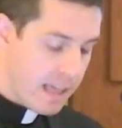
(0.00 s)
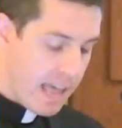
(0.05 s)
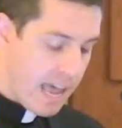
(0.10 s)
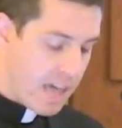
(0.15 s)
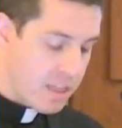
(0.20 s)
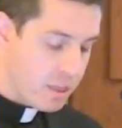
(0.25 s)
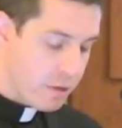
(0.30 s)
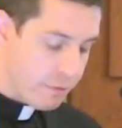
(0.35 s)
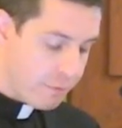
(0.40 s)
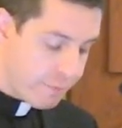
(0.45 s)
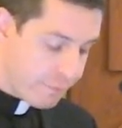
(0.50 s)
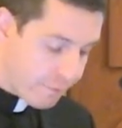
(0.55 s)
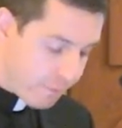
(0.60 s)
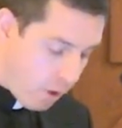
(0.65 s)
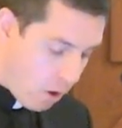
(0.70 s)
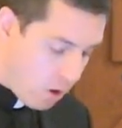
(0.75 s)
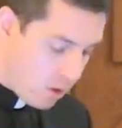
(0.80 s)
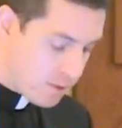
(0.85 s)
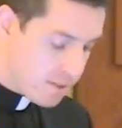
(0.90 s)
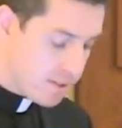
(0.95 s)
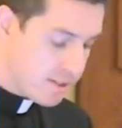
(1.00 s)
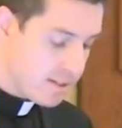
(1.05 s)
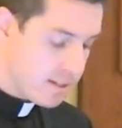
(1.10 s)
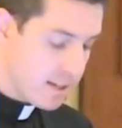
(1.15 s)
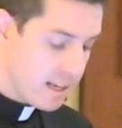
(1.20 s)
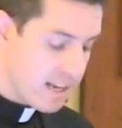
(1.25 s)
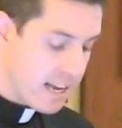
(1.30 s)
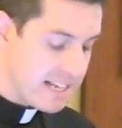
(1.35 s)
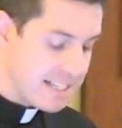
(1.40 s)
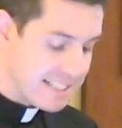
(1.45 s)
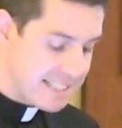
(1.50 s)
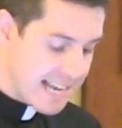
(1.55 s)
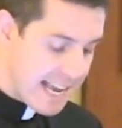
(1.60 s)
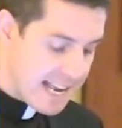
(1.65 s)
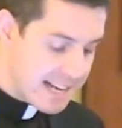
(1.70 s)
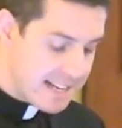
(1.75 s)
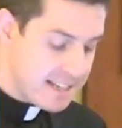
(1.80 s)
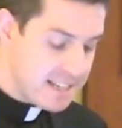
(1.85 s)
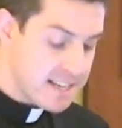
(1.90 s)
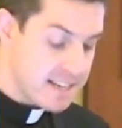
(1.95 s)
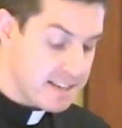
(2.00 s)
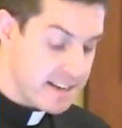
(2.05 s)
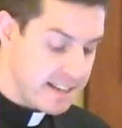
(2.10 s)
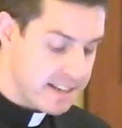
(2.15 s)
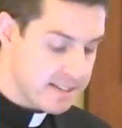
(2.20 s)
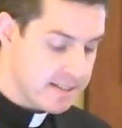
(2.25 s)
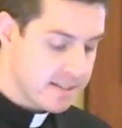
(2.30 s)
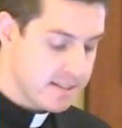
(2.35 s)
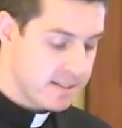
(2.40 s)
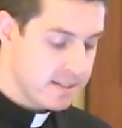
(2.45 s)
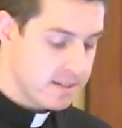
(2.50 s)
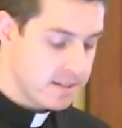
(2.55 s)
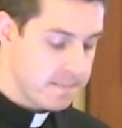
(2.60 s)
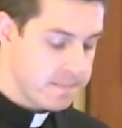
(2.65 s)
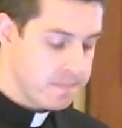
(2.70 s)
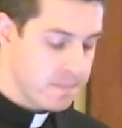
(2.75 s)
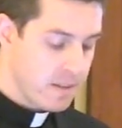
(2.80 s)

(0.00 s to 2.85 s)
and the false contentedness